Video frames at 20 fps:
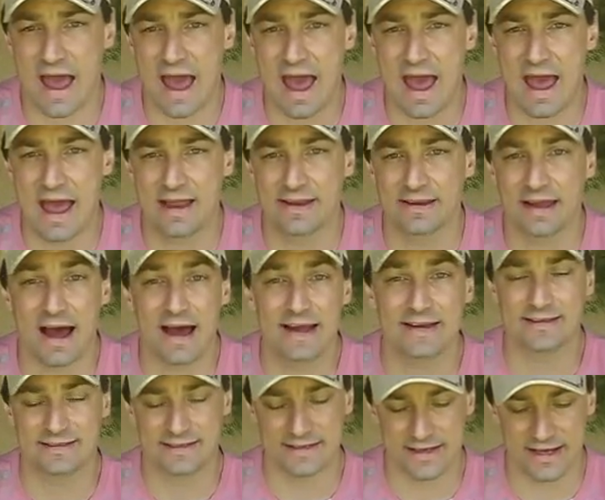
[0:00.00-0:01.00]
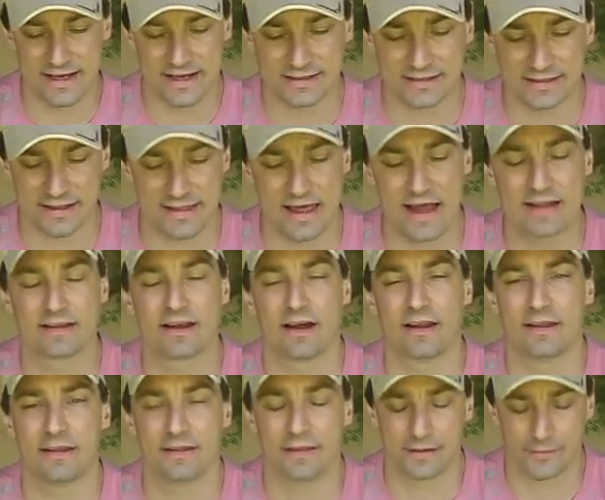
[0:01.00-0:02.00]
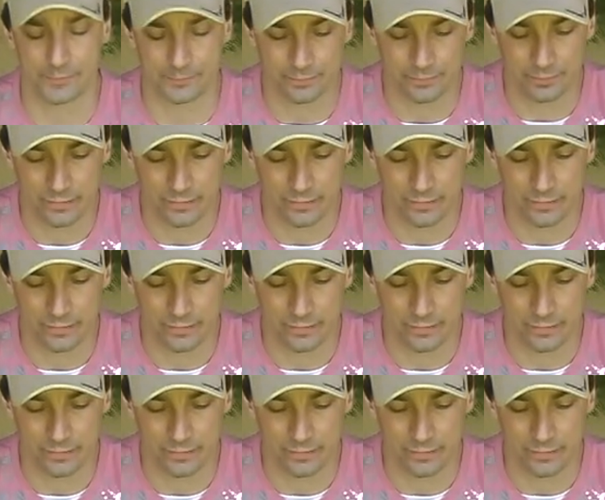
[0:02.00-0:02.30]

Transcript: and ideas and that kind of thing.